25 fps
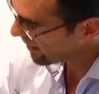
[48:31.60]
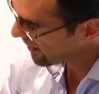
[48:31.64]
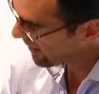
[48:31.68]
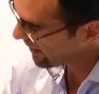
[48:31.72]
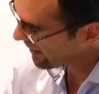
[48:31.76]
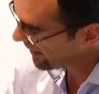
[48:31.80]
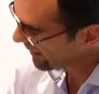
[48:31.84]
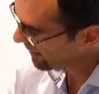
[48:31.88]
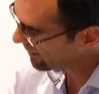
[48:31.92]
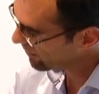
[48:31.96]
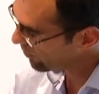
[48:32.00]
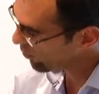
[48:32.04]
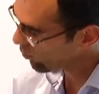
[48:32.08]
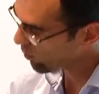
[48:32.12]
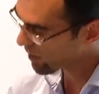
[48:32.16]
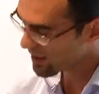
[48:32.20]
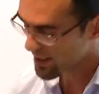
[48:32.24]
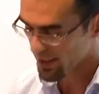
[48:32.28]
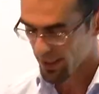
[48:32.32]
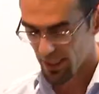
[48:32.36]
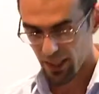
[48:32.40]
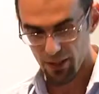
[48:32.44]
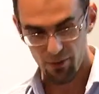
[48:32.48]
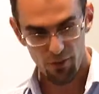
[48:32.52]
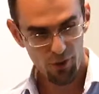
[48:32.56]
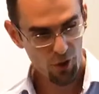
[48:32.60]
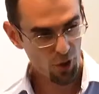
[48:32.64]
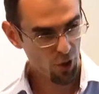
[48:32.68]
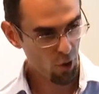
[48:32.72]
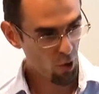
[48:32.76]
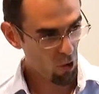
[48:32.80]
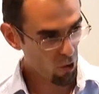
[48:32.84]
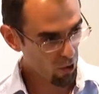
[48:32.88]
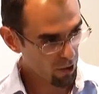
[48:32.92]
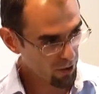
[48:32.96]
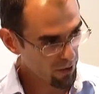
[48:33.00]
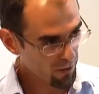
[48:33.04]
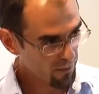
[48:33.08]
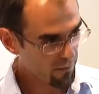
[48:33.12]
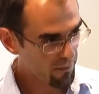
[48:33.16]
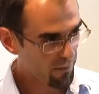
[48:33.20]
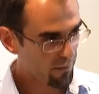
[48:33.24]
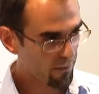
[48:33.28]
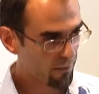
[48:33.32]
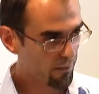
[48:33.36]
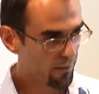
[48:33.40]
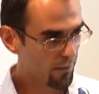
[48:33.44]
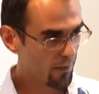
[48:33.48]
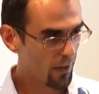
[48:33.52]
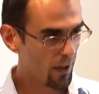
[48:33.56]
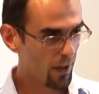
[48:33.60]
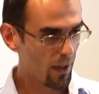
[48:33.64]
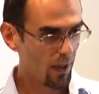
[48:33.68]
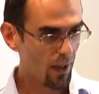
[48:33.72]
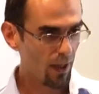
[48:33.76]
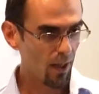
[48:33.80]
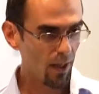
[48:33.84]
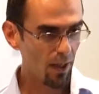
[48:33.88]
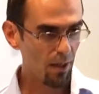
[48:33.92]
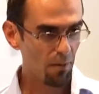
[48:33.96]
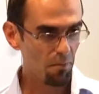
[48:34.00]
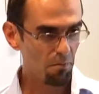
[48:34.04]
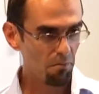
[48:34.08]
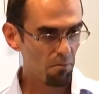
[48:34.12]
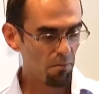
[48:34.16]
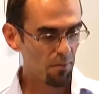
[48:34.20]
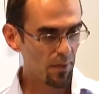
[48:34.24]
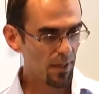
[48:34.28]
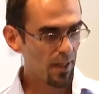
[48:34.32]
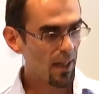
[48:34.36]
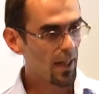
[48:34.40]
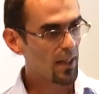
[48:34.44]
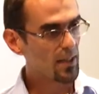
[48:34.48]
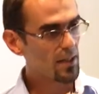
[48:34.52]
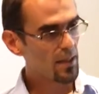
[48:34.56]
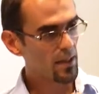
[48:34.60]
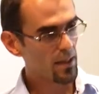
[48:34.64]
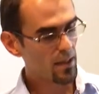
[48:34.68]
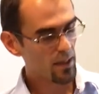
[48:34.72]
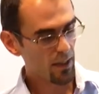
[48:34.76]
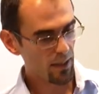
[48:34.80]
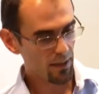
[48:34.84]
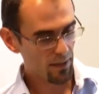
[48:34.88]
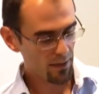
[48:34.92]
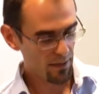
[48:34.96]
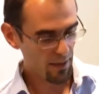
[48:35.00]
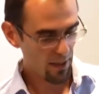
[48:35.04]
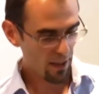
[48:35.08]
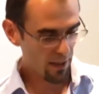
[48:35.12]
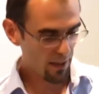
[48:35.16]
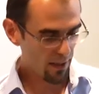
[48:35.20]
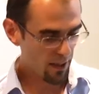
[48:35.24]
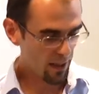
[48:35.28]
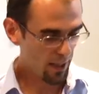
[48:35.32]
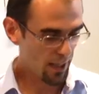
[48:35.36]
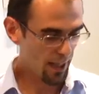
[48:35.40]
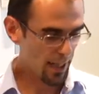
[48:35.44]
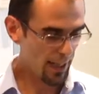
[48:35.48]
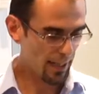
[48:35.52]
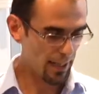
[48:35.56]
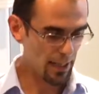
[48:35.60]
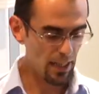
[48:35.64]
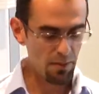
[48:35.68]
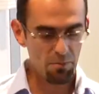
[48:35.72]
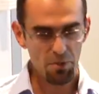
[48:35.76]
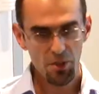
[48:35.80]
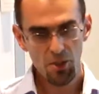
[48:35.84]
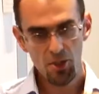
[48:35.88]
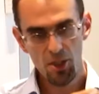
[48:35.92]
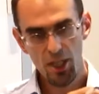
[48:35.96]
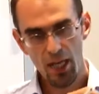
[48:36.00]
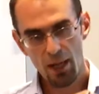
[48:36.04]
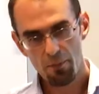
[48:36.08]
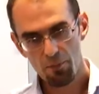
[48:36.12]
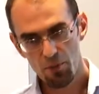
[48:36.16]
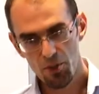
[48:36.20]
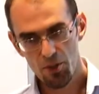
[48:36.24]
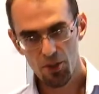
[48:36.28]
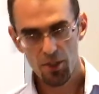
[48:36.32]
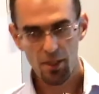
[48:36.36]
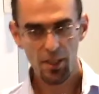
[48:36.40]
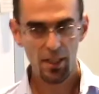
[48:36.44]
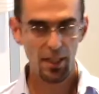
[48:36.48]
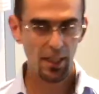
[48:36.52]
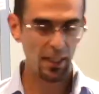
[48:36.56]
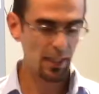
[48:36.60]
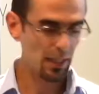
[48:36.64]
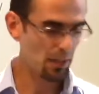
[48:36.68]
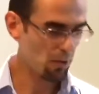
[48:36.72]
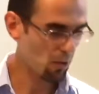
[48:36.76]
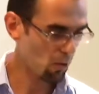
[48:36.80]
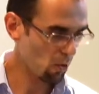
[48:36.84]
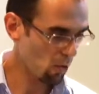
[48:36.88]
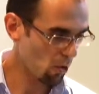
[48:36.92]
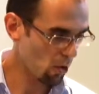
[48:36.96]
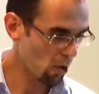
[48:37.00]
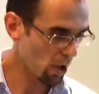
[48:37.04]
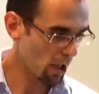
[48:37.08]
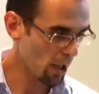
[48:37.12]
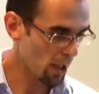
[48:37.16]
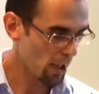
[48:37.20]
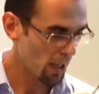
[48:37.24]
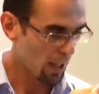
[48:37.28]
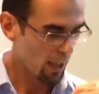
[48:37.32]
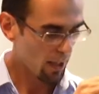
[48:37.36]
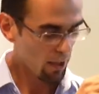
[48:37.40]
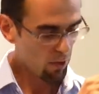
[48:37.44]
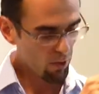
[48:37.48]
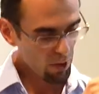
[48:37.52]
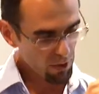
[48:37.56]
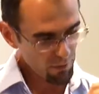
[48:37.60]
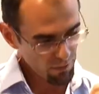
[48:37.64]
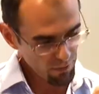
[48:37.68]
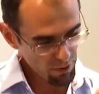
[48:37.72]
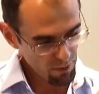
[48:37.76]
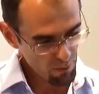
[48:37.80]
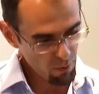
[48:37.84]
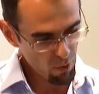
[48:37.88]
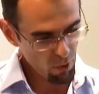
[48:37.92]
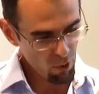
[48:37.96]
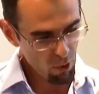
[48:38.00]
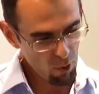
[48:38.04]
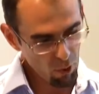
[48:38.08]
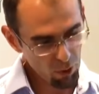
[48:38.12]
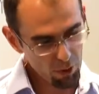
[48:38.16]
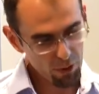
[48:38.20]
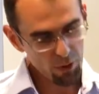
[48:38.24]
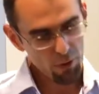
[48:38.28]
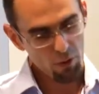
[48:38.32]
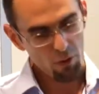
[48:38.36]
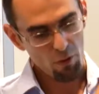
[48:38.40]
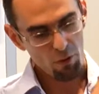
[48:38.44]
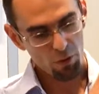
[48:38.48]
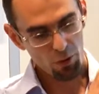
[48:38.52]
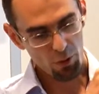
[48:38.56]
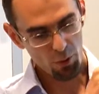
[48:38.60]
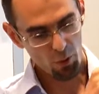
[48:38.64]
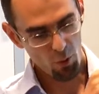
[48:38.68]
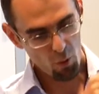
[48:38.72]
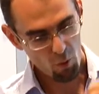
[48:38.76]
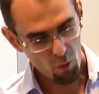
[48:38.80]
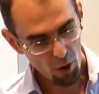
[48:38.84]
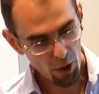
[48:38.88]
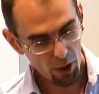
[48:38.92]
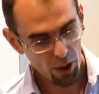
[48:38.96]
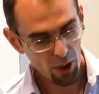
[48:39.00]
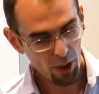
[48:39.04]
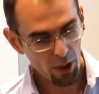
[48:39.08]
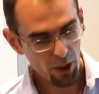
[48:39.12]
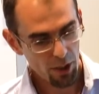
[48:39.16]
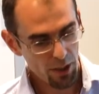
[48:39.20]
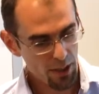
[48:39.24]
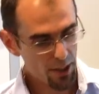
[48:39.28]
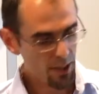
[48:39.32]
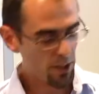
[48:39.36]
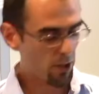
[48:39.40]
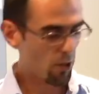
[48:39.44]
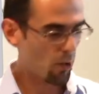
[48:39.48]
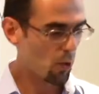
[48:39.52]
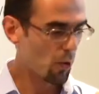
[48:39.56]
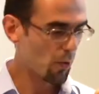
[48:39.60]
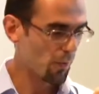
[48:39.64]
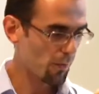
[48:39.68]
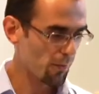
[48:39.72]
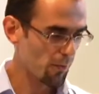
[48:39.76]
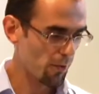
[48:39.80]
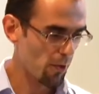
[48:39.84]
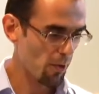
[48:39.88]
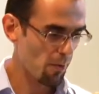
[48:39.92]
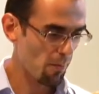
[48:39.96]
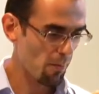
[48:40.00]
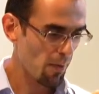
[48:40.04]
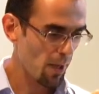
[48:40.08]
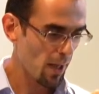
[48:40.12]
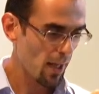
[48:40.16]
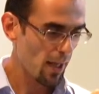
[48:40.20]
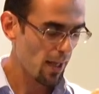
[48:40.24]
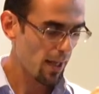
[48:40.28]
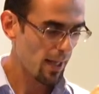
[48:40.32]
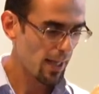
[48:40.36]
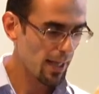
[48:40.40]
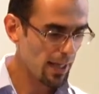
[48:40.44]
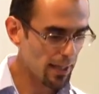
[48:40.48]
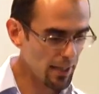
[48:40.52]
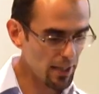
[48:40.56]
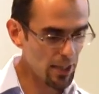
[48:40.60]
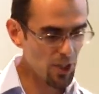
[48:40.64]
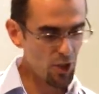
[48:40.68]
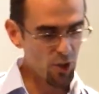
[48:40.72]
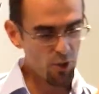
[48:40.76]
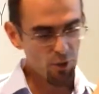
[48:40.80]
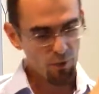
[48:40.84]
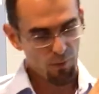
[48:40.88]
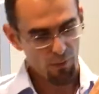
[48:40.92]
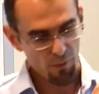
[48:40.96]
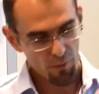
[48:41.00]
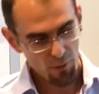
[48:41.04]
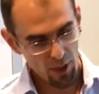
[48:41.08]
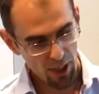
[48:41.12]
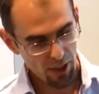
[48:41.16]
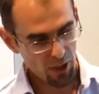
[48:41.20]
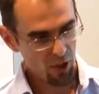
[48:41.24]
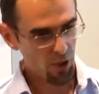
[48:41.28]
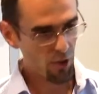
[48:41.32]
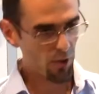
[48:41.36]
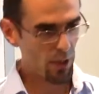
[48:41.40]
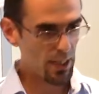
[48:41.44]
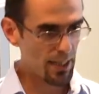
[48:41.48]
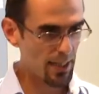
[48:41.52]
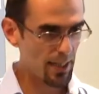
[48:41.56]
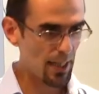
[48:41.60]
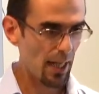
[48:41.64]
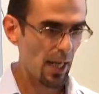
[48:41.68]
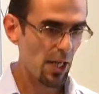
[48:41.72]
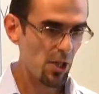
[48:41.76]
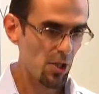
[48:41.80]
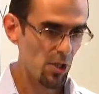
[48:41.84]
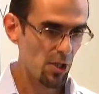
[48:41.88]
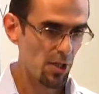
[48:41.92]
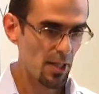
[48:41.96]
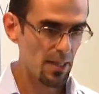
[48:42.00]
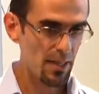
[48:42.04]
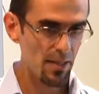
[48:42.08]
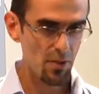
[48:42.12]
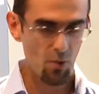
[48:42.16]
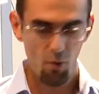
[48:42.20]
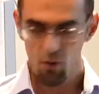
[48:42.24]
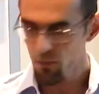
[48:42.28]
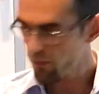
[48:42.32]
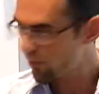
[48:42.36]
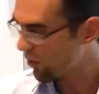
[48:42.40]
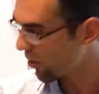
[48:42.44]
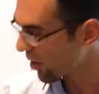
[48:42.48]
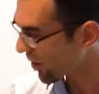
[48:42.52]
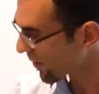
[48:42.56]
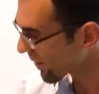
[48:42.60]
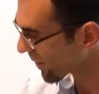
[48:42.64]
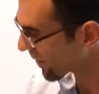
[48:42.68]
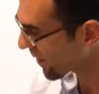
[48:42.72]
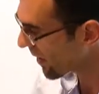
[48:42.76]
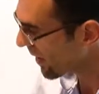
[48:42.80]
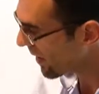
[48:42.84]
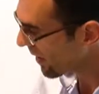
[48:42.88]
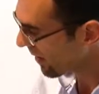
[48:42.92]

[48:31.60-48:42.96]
like the ones I've shown, tasks that are like image captioning or going from audio to words or from English to French translation and so forth.